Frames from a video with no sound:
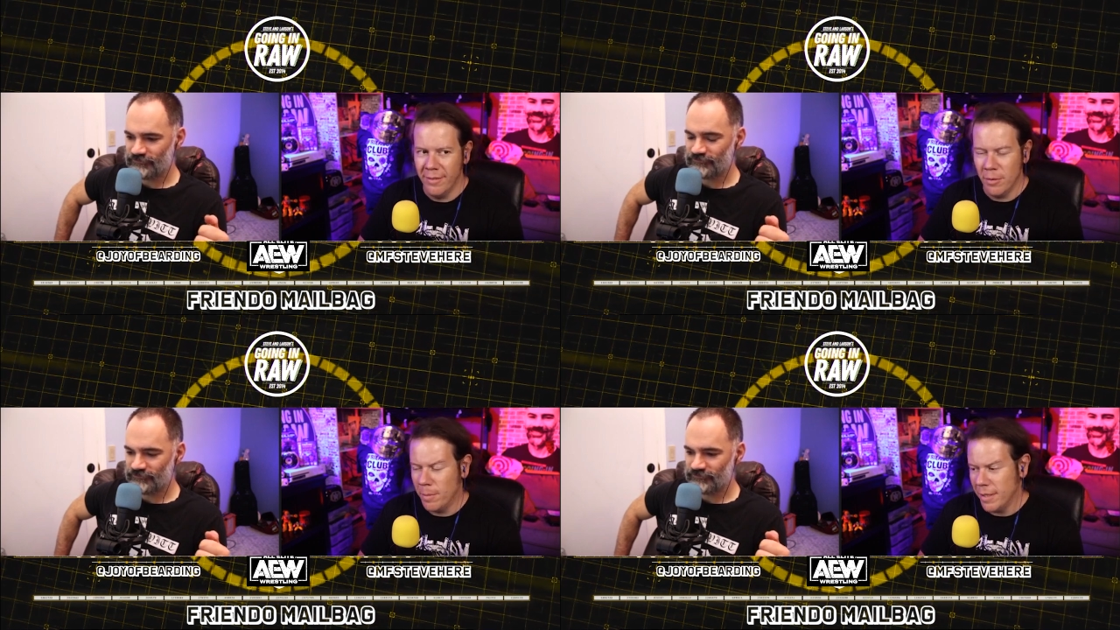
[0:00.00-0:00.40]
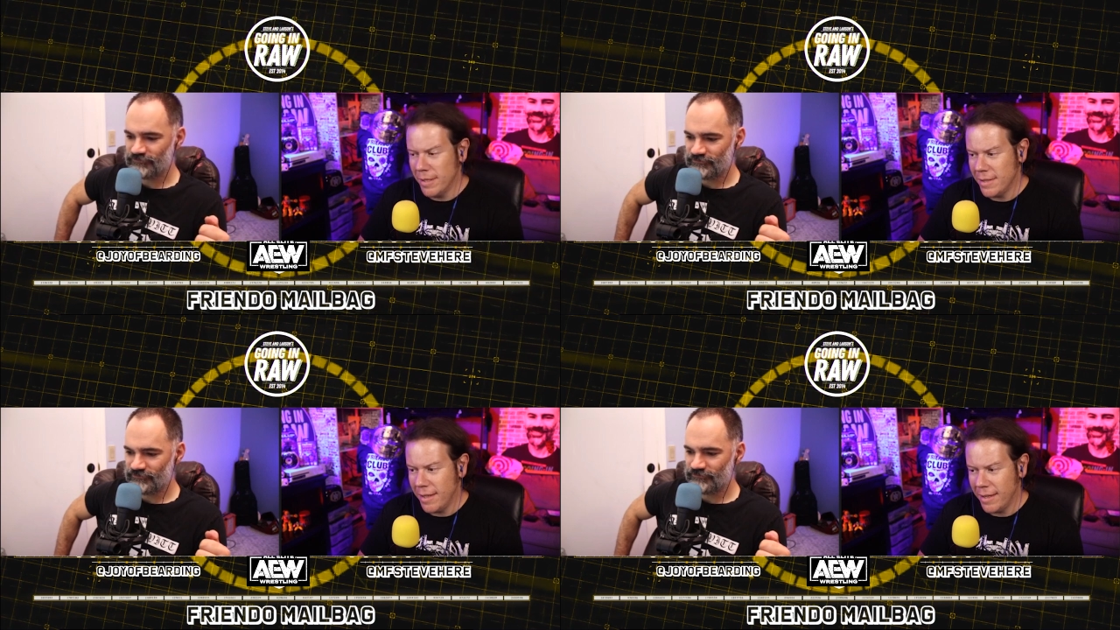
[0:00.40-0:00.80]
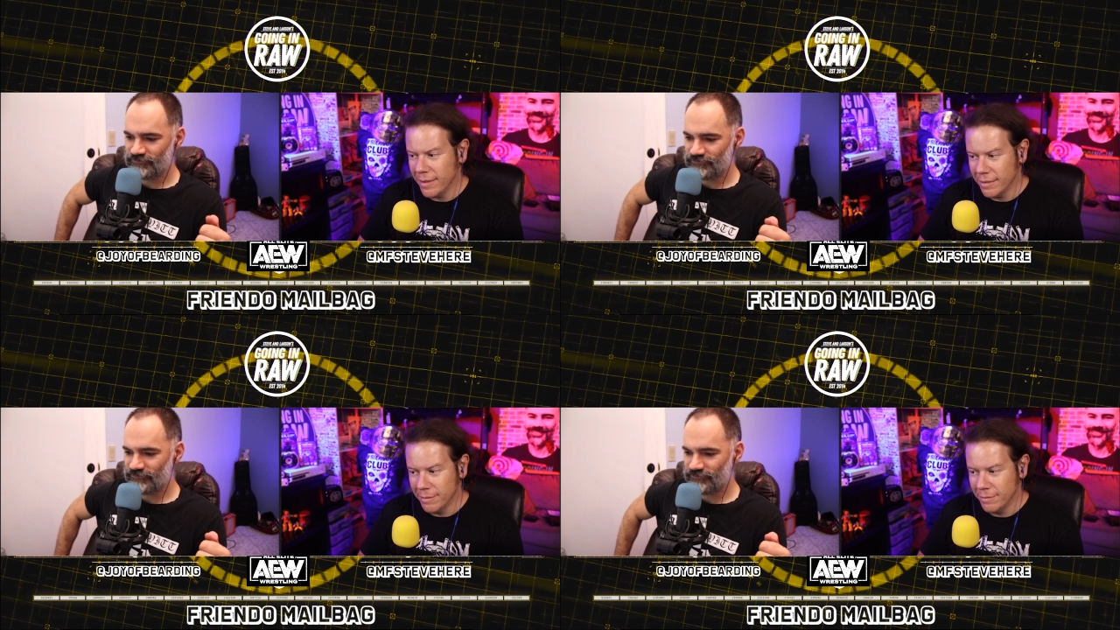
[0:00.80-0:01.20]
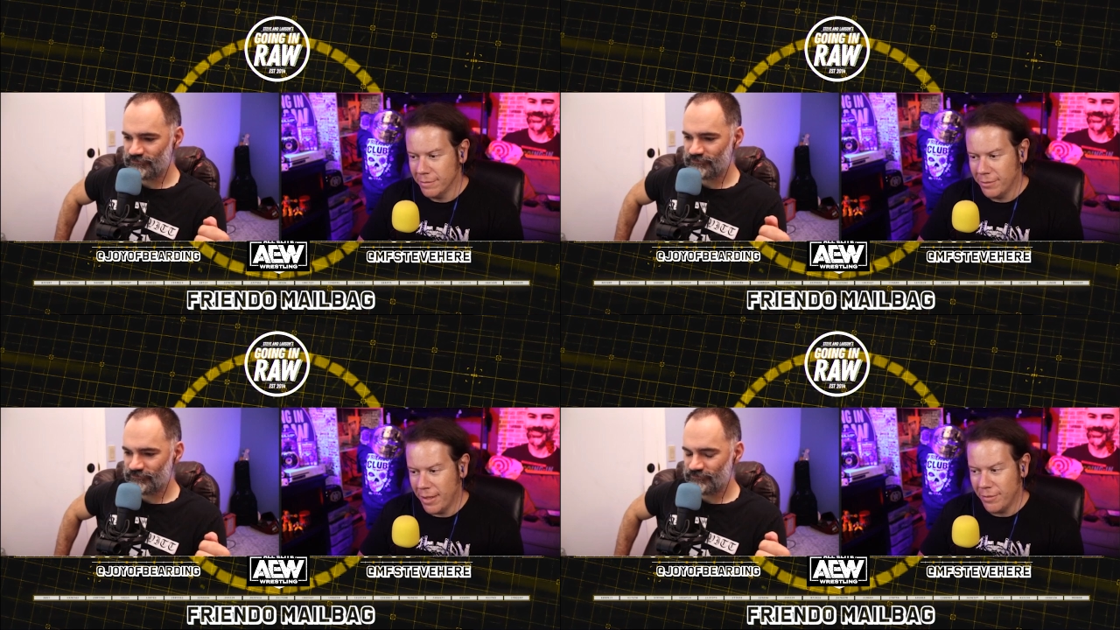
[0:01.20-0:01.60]
Speaker 1: everybody's had
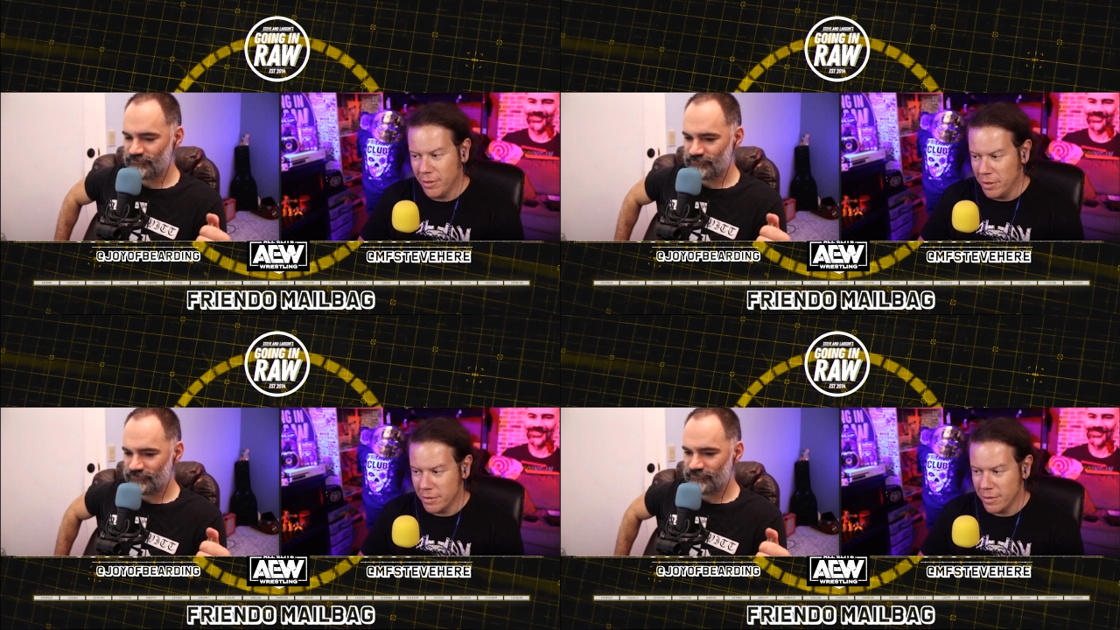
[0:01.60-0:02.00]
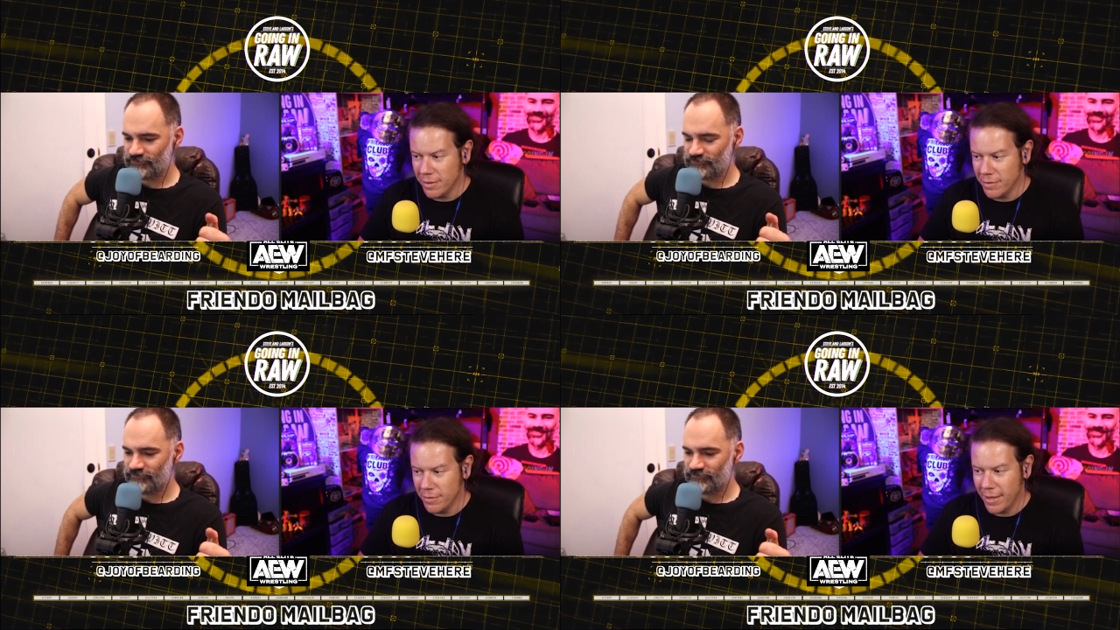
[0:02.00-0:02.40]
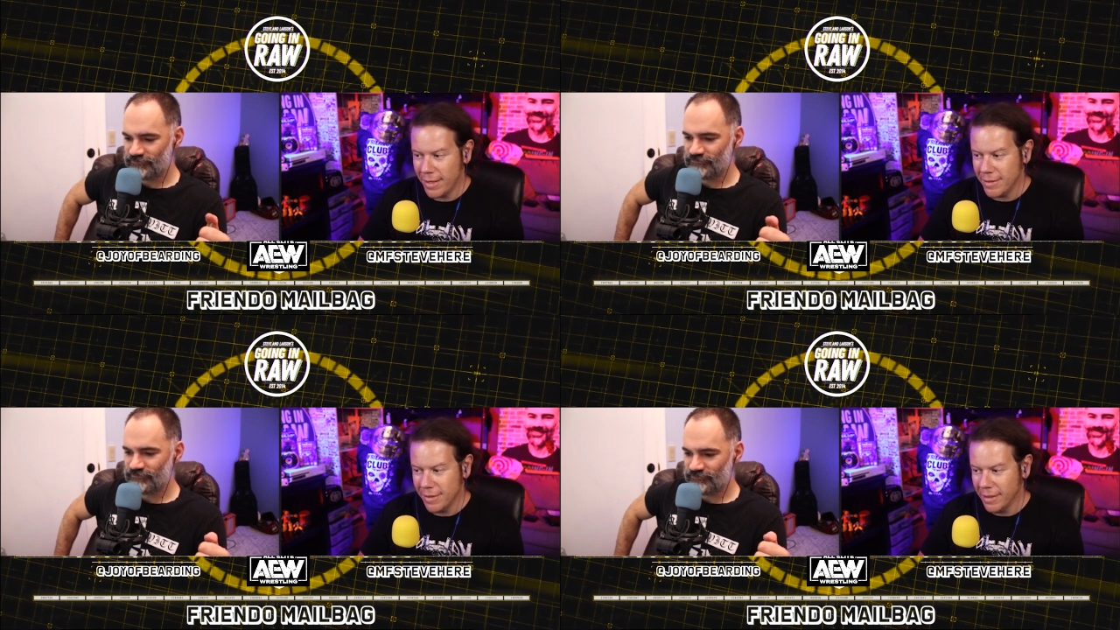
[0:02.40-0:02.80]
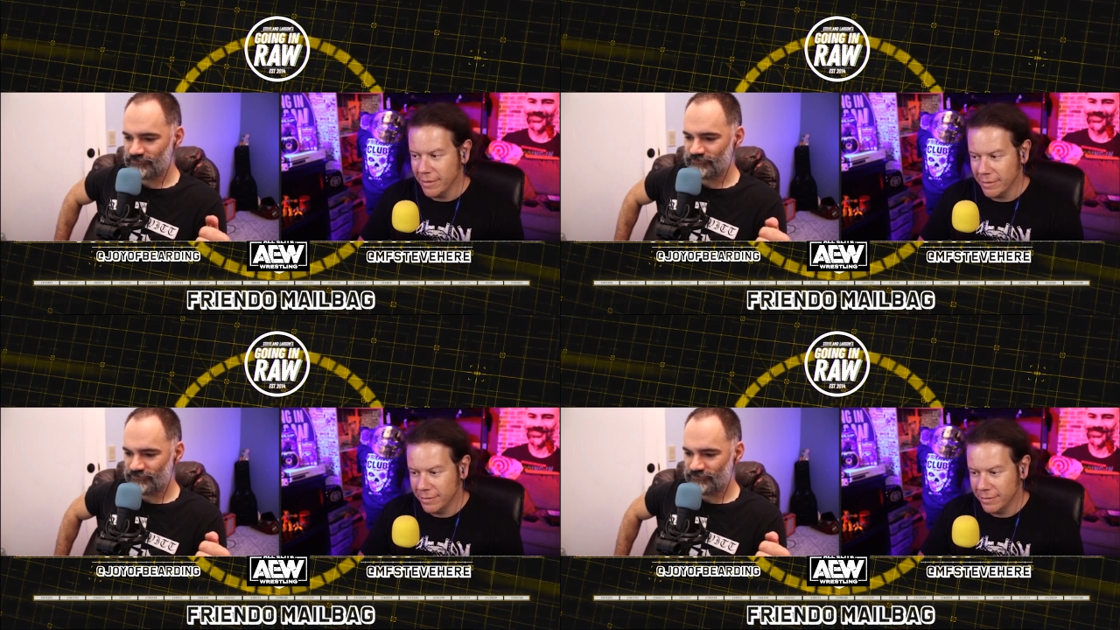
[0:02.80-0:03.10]
five doses of the vaccine.